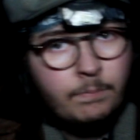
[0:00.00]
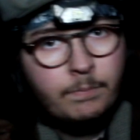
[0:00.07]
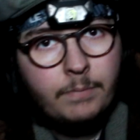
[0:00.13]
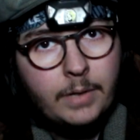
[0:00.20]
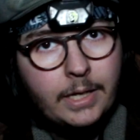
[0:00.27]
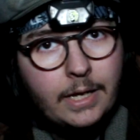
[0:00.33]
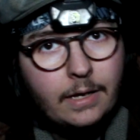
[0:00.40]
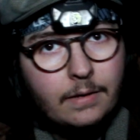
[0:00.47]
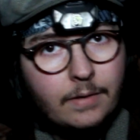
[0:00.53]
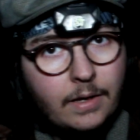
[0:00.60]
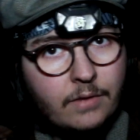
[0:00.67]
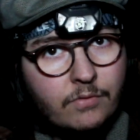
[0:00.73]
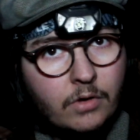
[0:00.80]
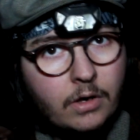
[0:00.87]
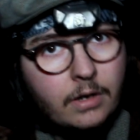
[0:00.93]
But yeah,
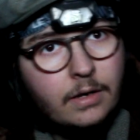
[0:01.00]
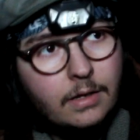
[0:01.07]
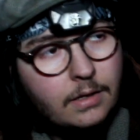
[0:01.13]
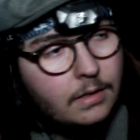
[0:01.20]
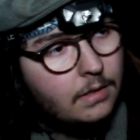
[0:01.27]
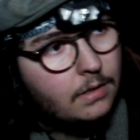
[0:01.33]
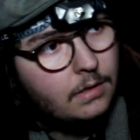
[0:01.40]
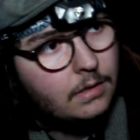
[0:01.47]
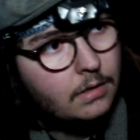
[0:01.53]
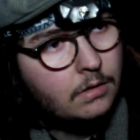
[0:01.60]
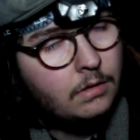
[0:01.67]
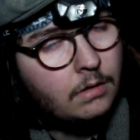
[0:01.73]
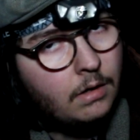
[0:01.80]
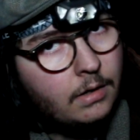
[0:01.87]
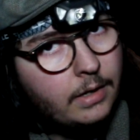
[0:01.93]
I've got a
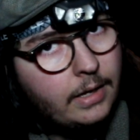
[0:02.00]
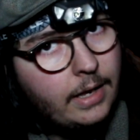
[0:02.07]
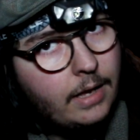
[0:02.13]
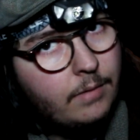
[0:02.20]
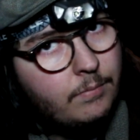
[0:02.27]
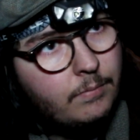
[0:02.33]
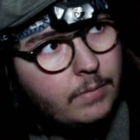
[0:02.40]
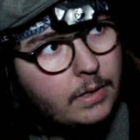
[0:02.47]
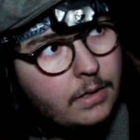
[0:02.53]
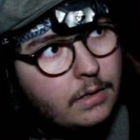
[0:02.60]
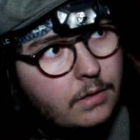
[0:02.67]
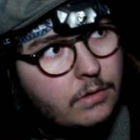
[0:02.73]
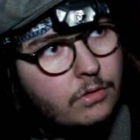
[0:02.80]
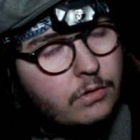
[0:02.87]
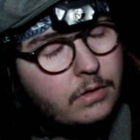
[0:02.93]

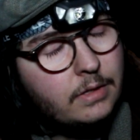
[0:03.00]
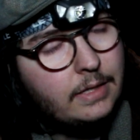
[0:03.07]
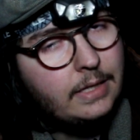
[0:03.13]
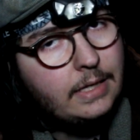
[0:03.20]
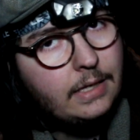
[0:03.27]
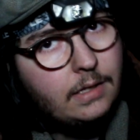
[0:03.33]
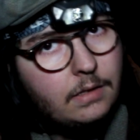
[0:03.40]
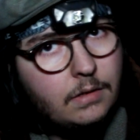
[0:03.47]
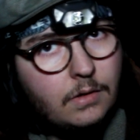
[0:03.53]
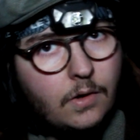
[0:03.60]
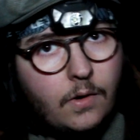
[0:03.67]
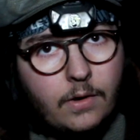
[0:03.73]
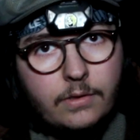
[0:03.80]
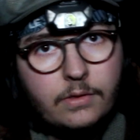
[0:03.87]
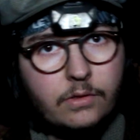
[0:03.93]
M13
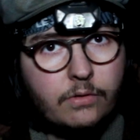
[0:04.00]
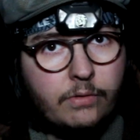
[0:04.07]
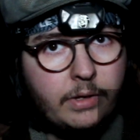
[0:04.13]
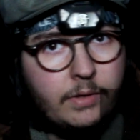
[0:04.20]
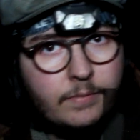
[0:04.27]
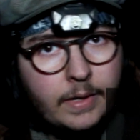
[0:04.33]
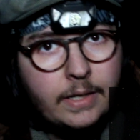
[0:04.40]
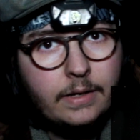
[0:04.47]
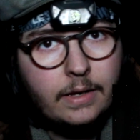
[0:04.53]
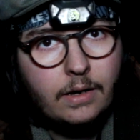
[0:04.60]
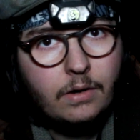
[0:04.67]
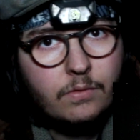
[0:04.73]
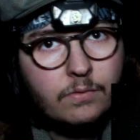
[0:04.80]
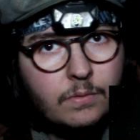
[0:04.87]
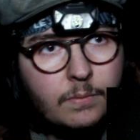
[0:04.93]
on the screen right
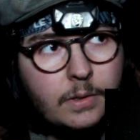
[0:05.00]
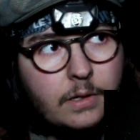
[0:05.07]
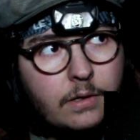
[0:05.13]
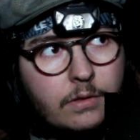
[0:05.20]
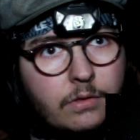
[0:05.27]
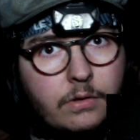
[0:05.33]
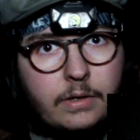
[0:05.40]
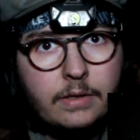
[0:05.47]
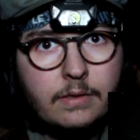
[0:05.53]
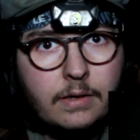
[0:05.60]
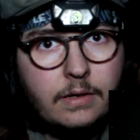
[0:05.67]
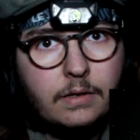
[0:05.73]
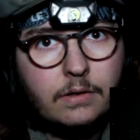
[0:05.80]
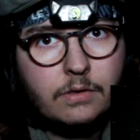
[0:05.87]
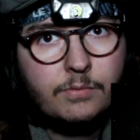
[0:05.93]
now from a
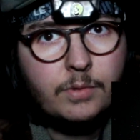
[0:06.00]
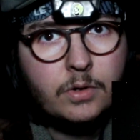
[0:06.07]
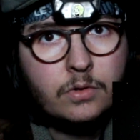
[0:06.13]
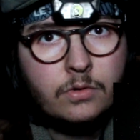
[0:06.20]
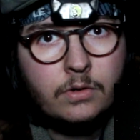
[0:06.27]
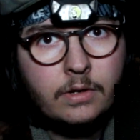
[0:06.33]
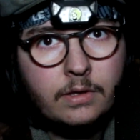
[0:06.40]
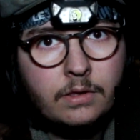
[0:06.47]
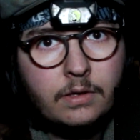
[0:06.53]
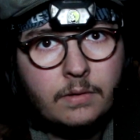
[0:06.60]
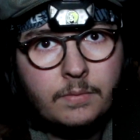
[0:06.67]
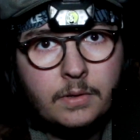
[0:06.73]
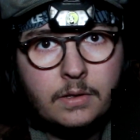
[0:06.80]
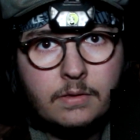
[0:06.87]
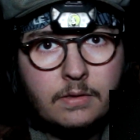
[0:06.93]
30-second exposure, and I think
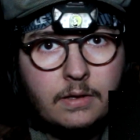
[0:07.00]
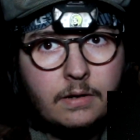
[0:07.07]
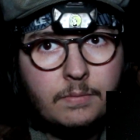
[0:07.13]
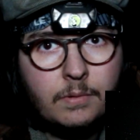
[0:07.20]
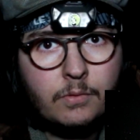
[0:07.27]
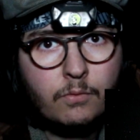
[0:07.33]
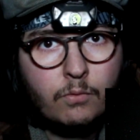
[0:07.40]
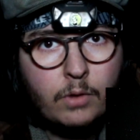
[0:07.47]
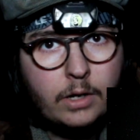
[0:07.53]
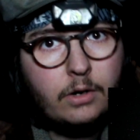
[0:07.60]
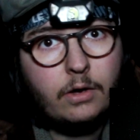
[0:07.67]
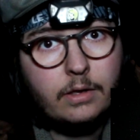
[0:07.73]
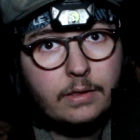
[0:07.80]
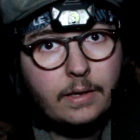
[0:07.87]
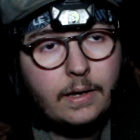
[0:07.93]
I'm going to set up a run
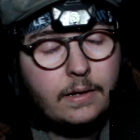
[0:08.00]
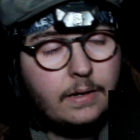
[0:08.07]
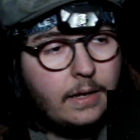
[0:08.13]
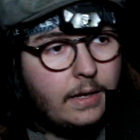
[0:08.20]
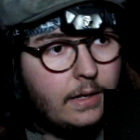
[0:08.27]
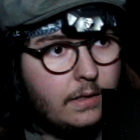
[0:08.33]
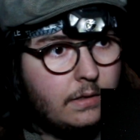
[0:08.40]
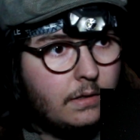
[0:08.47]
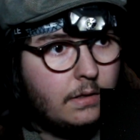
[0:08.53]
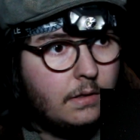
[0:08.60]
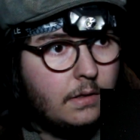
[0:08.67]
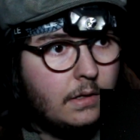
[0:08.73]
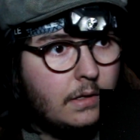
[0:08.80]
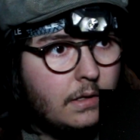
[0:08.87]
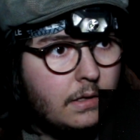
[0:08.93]
on that and
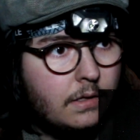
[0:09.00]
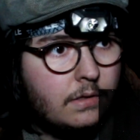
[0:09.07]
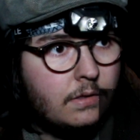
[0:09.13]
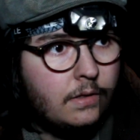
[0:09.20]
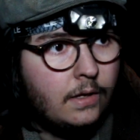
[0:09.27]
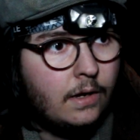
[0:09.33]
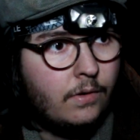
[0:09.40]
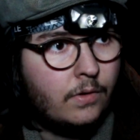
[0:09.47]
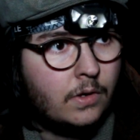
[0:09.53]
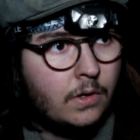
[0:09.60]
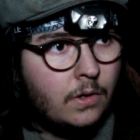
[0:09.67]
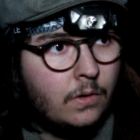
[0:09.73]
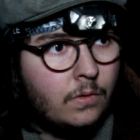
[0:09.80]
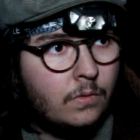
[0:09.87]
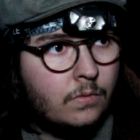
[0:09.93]
see how it
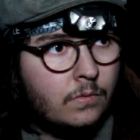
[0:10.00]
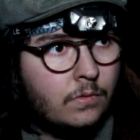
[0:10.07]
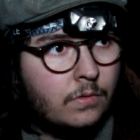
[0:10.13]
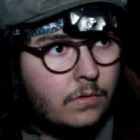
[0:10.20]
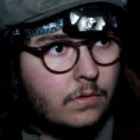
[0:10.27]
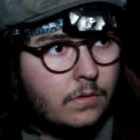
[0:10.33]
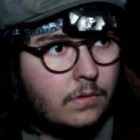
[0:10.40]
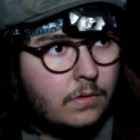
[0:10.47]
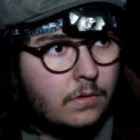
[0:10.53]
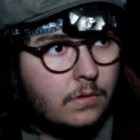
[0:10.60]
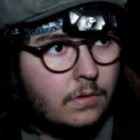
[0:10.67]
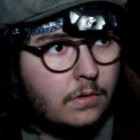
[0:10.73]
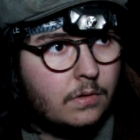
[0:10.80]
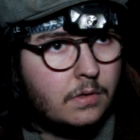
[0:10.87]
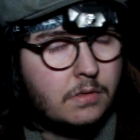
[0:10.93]
goes.
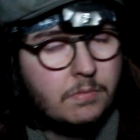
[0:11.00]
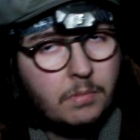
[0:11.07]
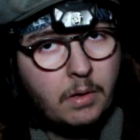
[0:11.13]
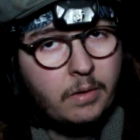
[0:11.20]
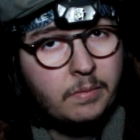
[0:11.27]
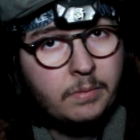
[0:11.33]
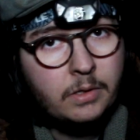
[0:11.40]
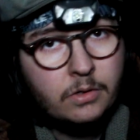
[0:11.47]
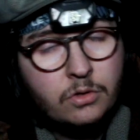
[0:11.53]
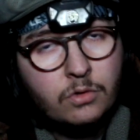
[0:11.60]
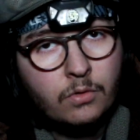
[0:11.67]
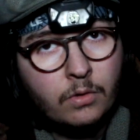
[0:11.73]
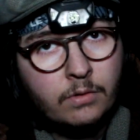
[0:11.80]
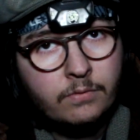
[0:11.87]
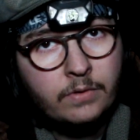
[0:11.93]
This will probably be a
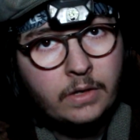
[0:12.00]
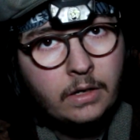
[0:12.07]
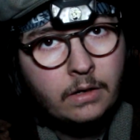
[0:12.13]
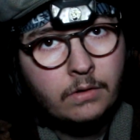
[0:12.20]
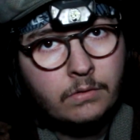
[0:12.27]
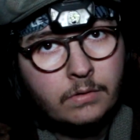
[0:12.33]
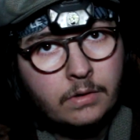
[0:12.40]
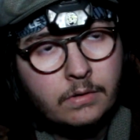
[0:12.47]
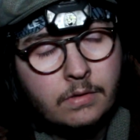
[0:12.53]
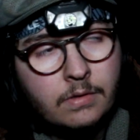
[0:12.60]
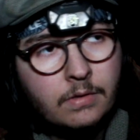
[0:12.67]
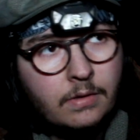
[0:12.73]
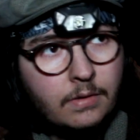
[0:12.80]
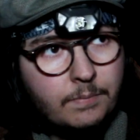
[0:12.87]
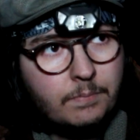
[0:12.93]
short video
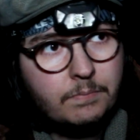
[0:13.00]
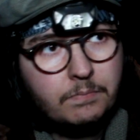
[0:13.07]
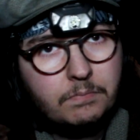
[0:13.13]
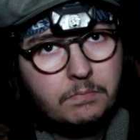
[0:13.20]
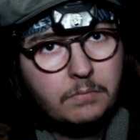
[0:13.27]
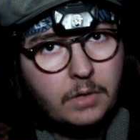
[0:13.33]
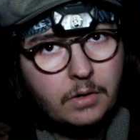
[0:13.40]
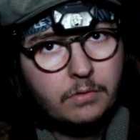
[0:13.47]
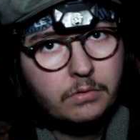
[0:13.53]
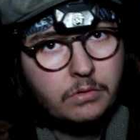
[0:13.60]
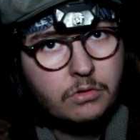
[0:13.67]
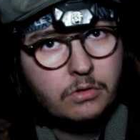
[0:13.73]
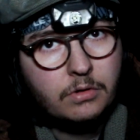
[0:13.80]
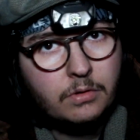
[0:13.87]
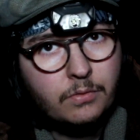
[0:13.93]
because I'm not really
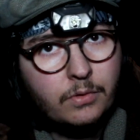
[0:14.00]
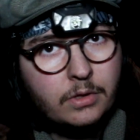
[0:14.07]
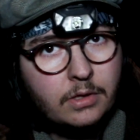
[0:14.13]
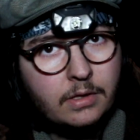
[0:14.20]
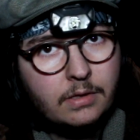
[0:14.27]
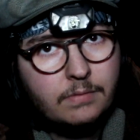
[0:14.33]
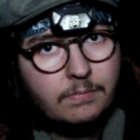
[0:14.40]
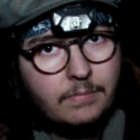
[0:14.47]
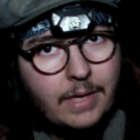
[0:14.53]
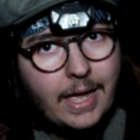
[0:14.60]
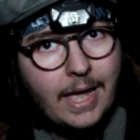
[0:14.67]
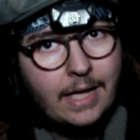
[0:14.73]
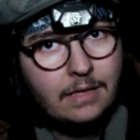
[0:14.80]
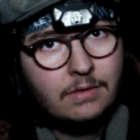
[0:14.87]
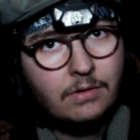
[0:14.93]
sure what to
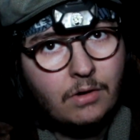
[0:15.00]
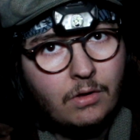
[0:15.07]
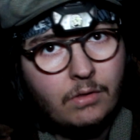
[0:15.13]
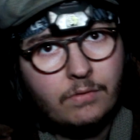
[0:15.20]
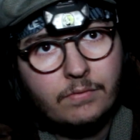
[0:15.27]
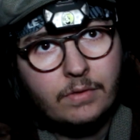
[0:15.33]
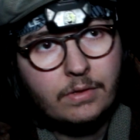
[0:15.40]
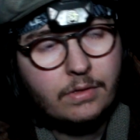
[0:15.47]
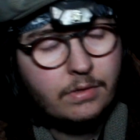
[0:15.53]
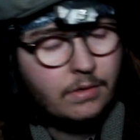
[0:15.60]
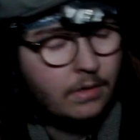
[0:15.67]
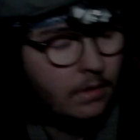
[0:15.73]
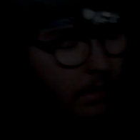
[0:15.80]
add to all of this.